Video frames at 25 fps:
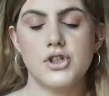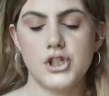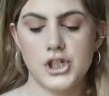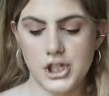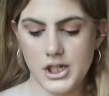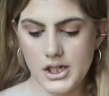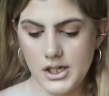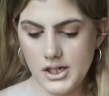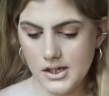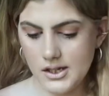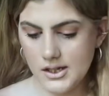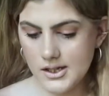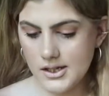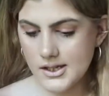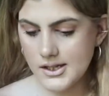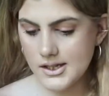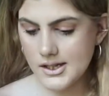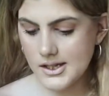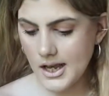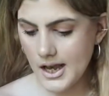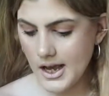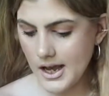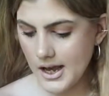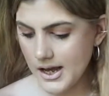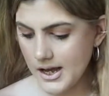Jeans,
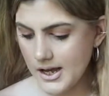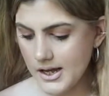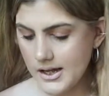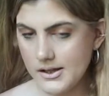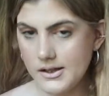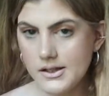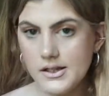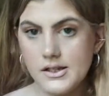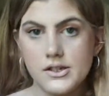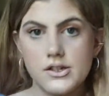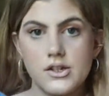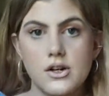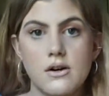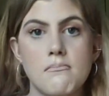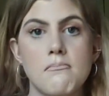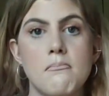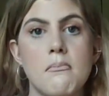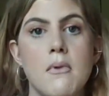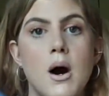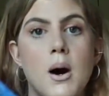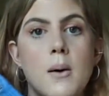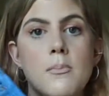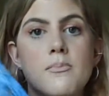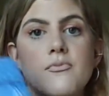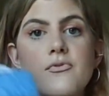and these are
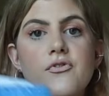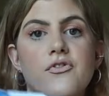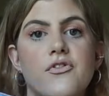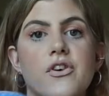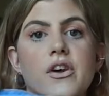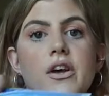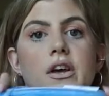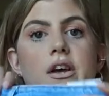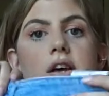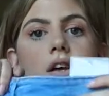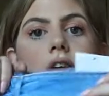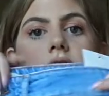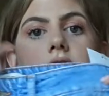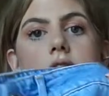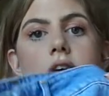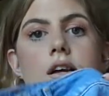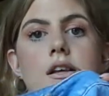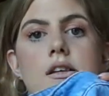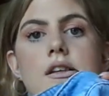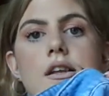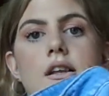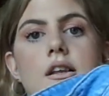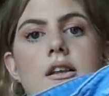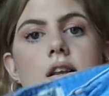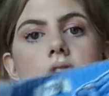mom fit
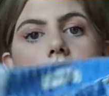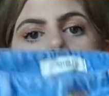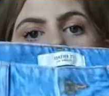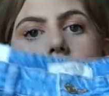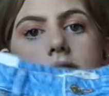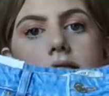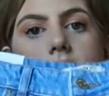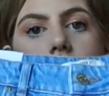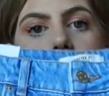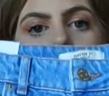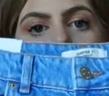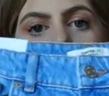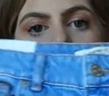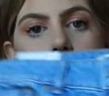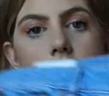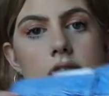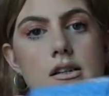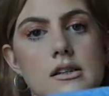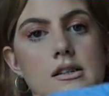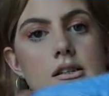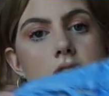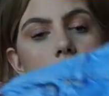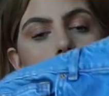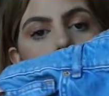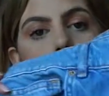and they look like
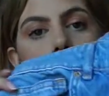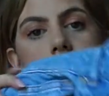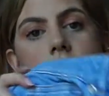this.